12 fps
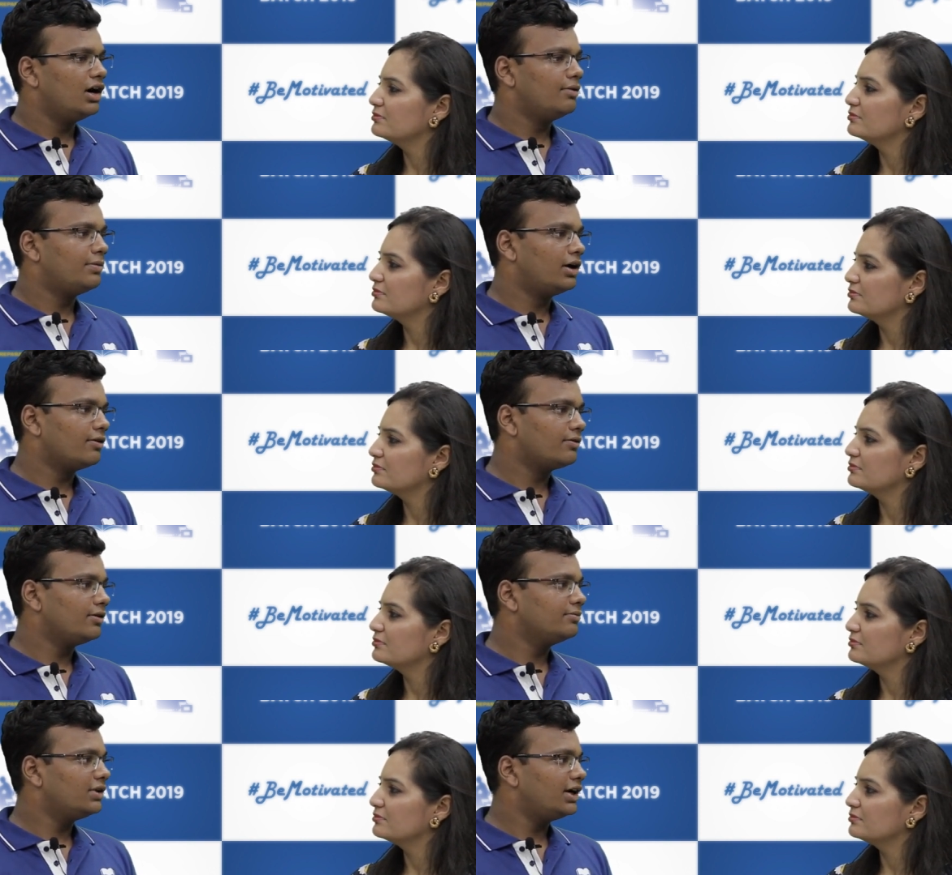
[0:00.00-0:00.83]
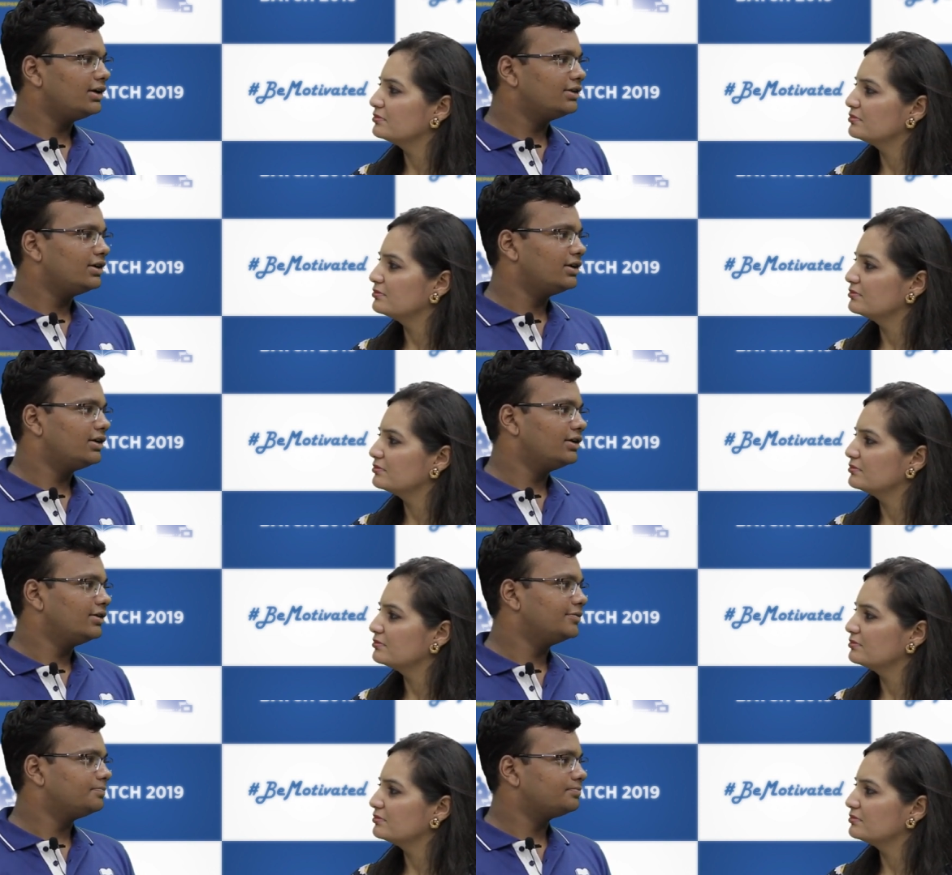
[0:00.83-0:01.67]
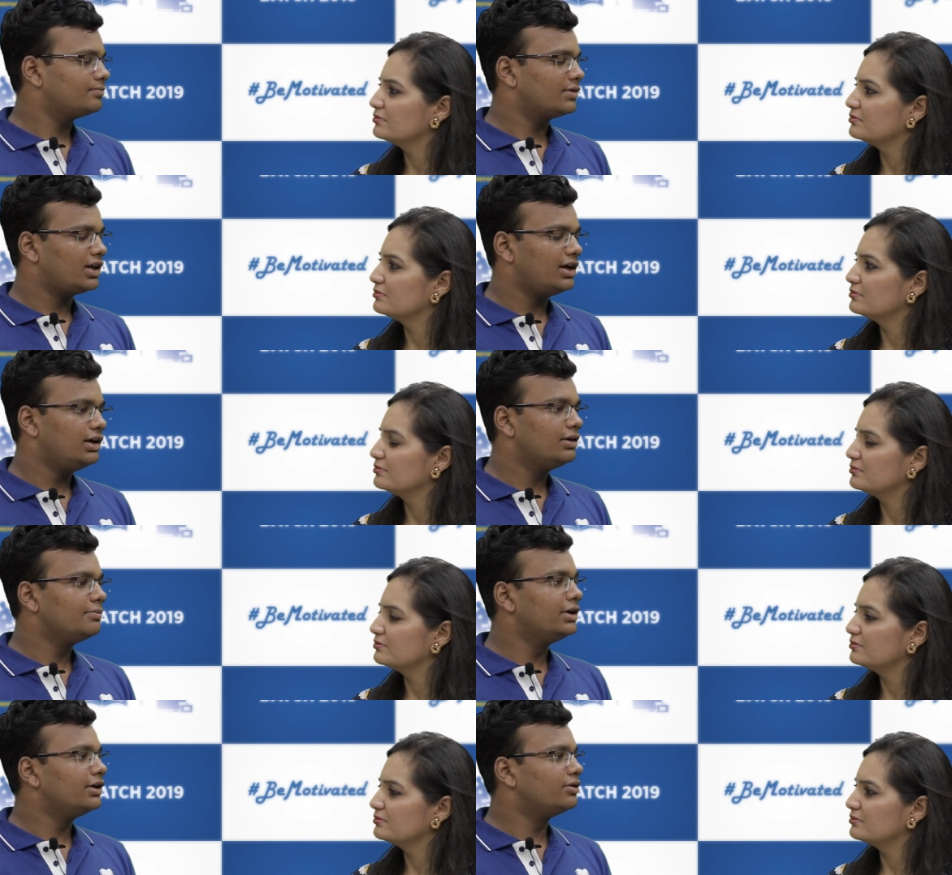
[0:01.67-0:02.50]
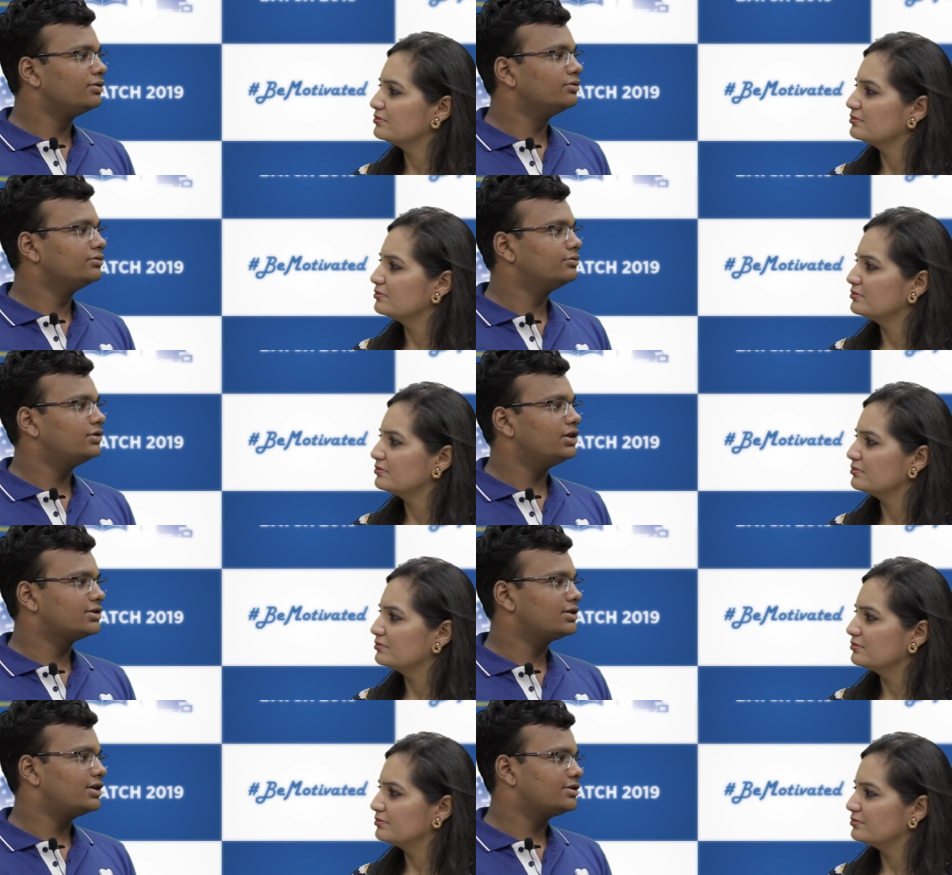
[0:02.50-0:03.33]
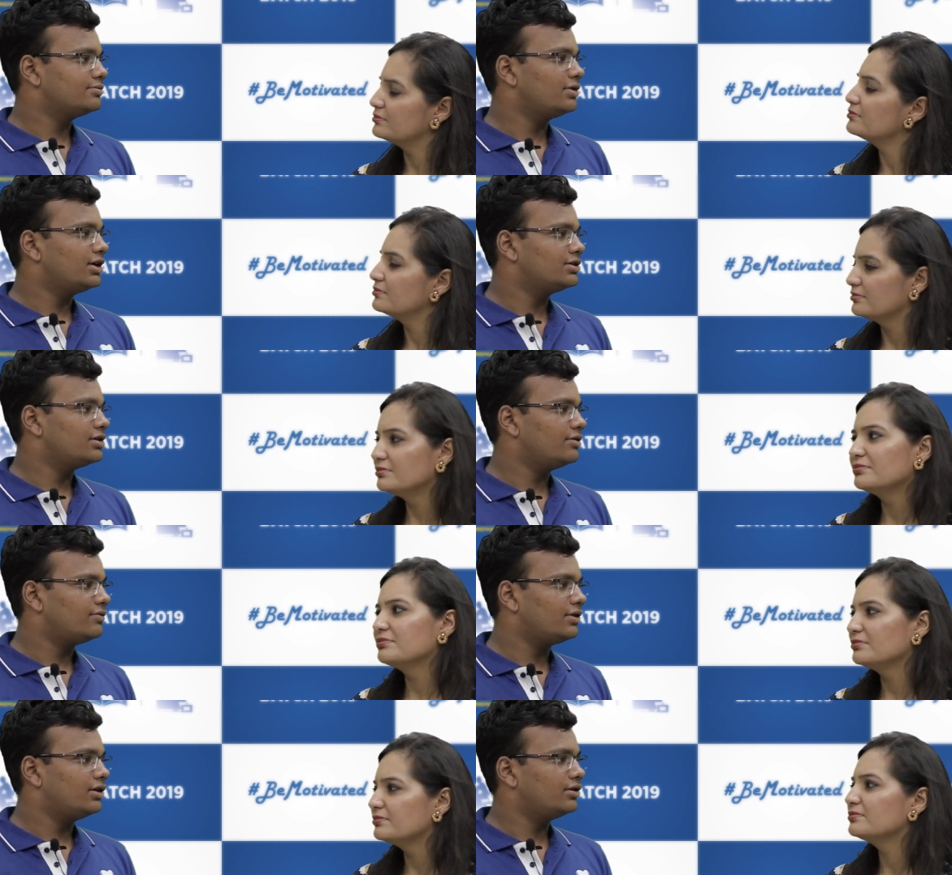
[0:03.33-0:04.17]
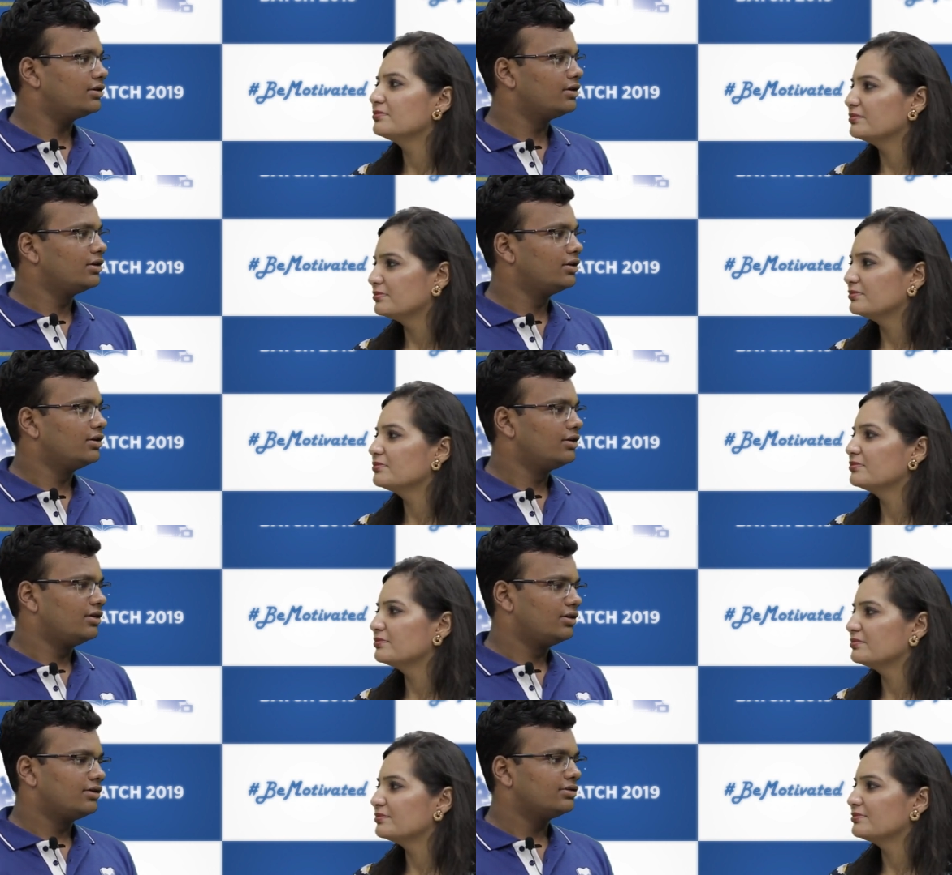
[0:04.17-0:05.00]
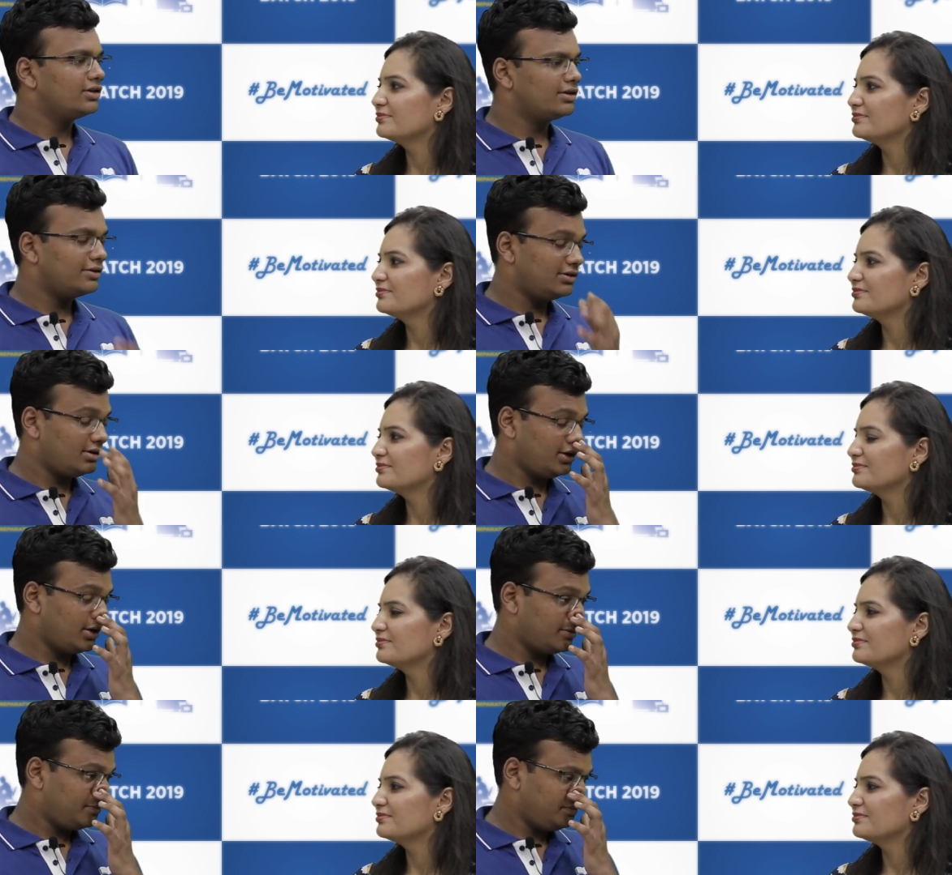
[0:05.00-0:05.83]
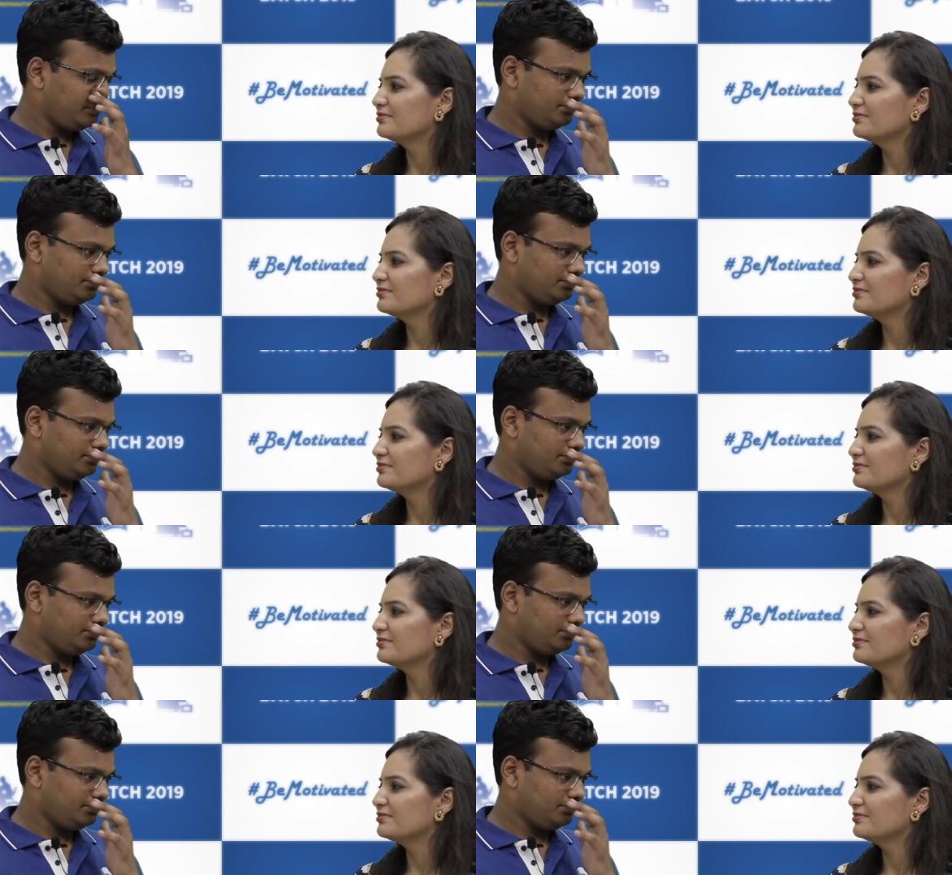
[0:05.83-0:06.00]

Speaker 1: Apart from that, they helped me to de-stress myself and the like,